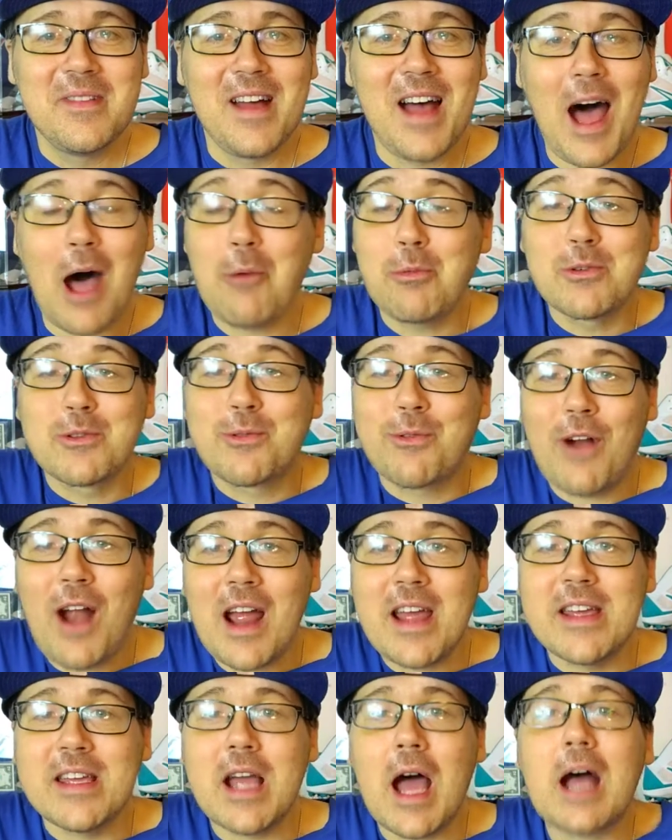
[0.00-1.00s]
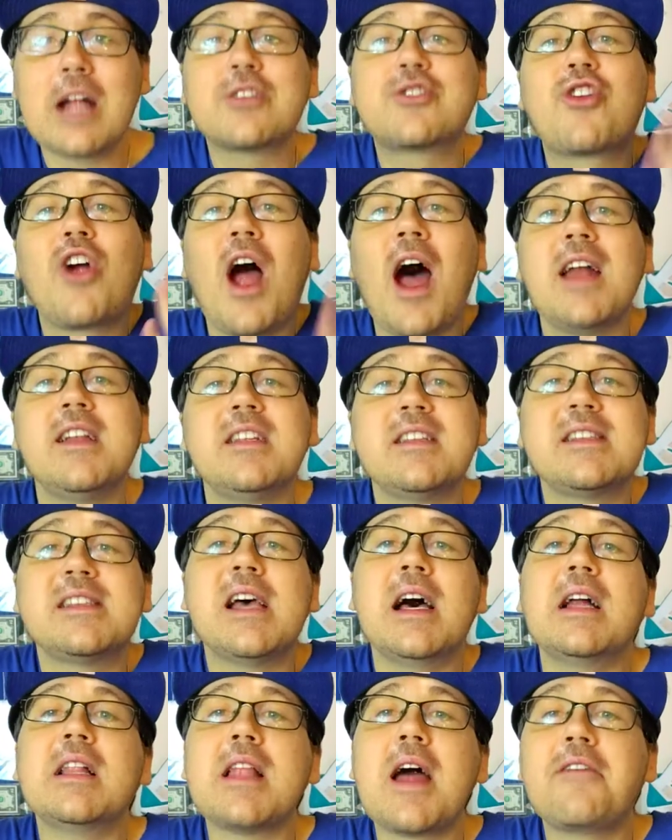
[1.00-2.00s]
I was right. I tried to
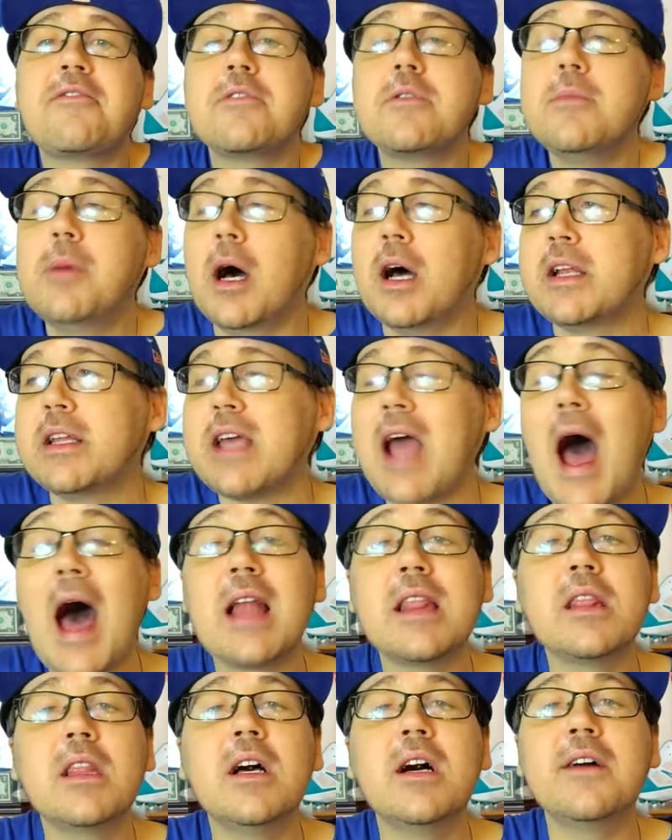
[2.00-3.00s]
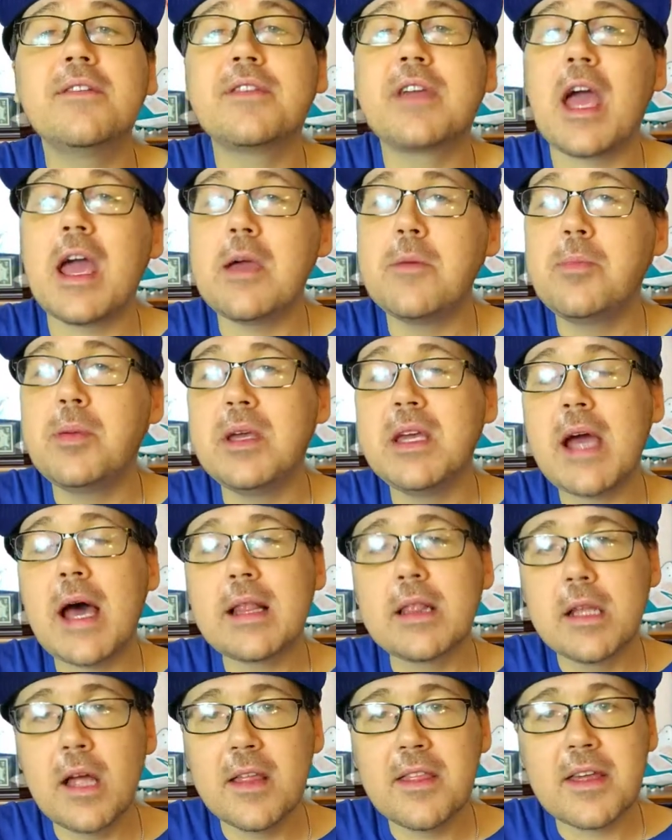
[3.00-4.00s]
tell everybody. I love KP. I
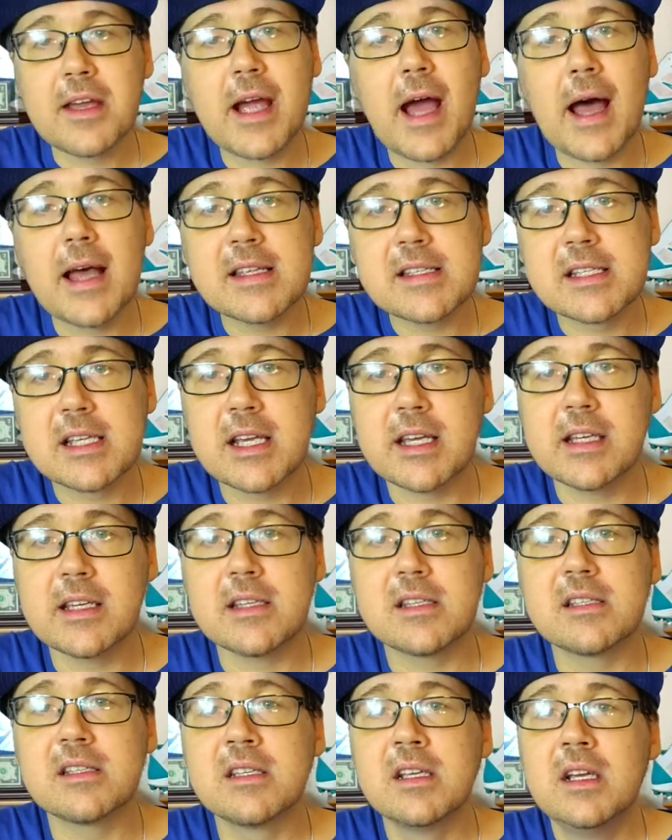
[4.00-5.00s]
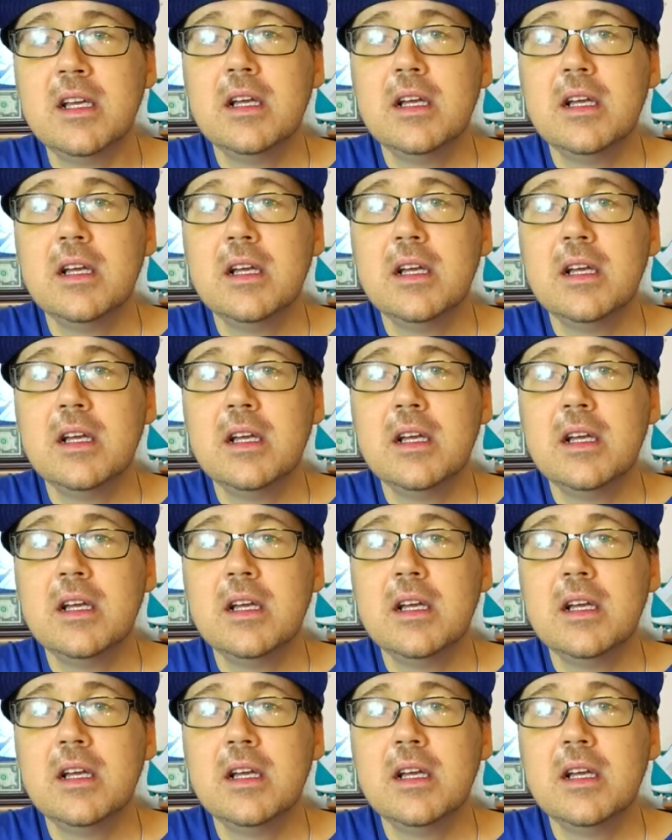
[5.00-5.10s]
love the guy Zingas.